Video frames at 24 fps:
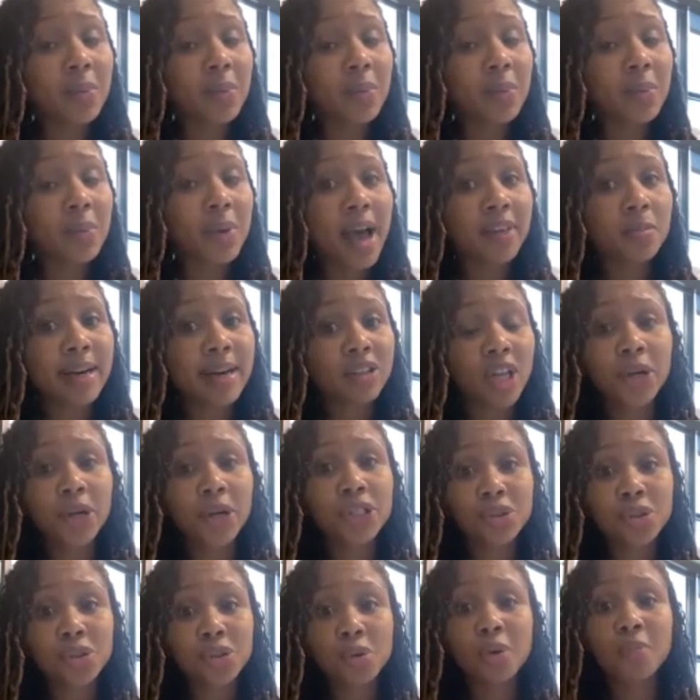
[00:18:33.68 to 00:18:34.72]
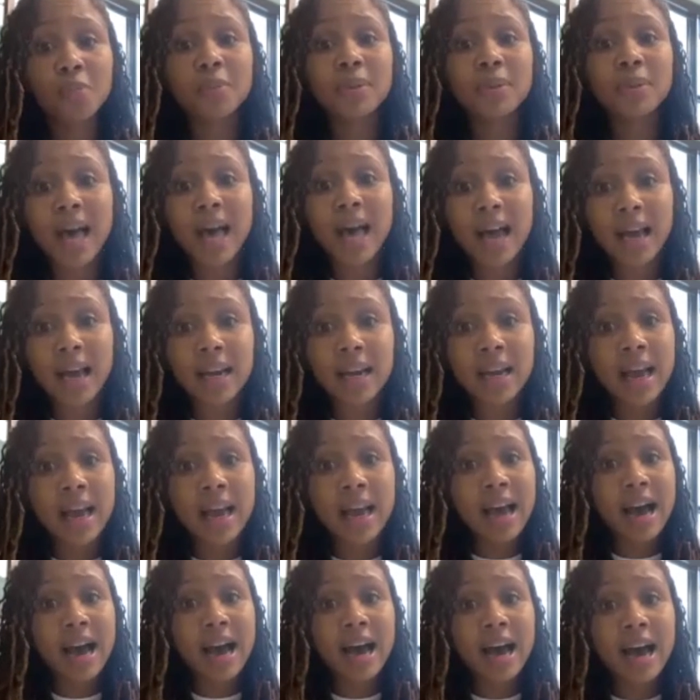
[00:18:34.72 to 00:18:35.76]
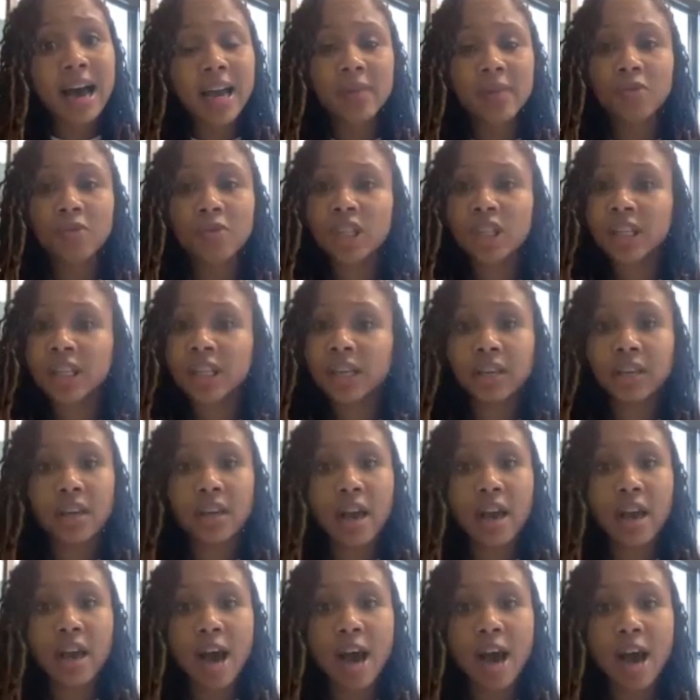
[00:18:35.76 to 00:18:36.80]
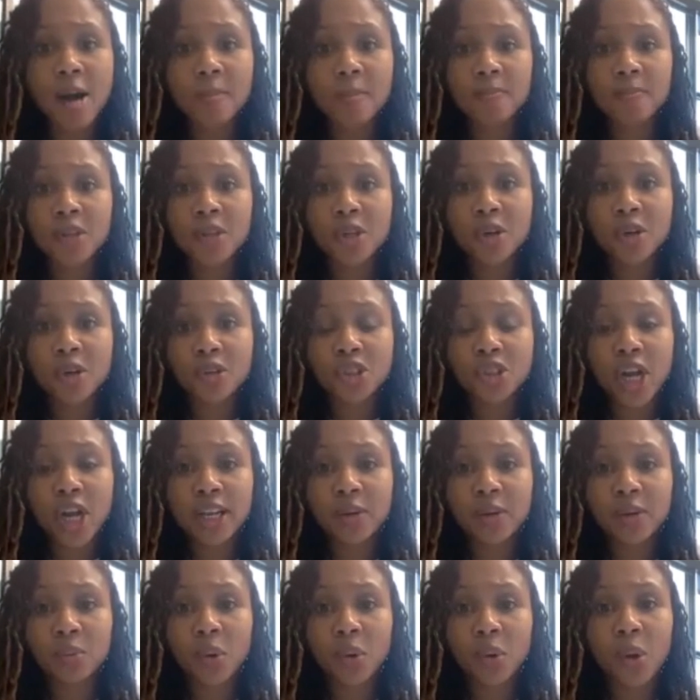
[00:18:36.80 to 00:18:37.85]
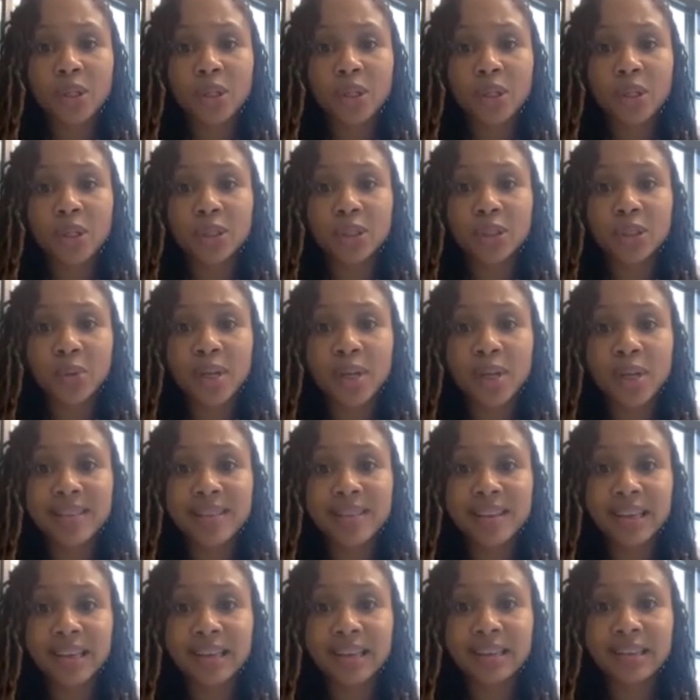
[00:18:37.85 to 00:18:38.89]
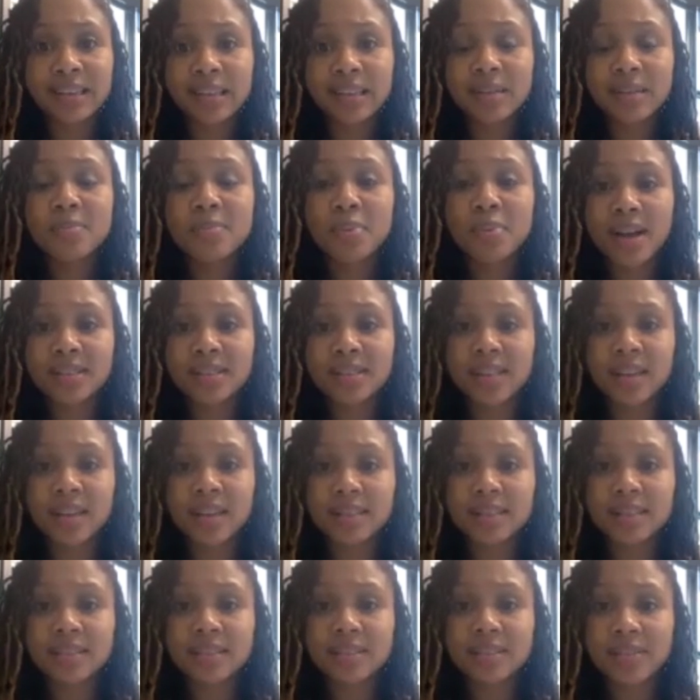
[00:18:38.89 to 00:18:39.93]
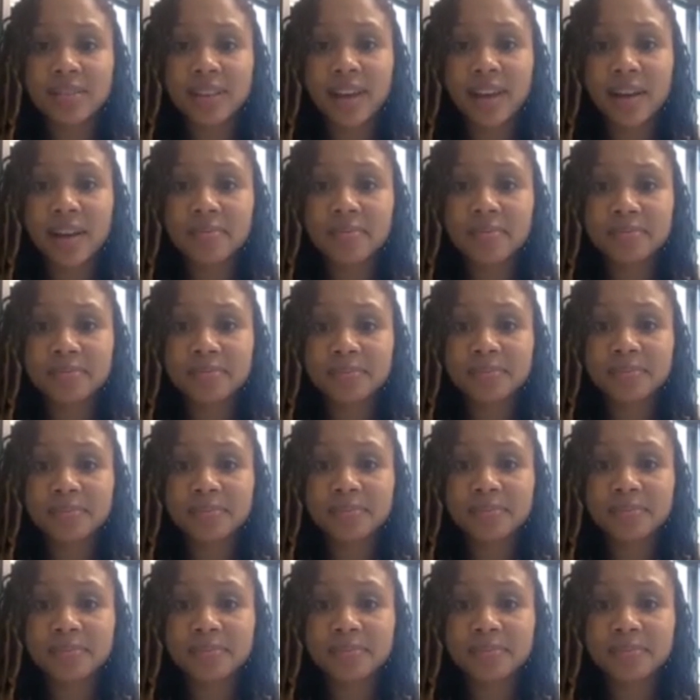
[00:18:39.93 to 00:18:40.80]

have available right now. So I would encourage you to apply and really, you know, try to get rolling on the process for that.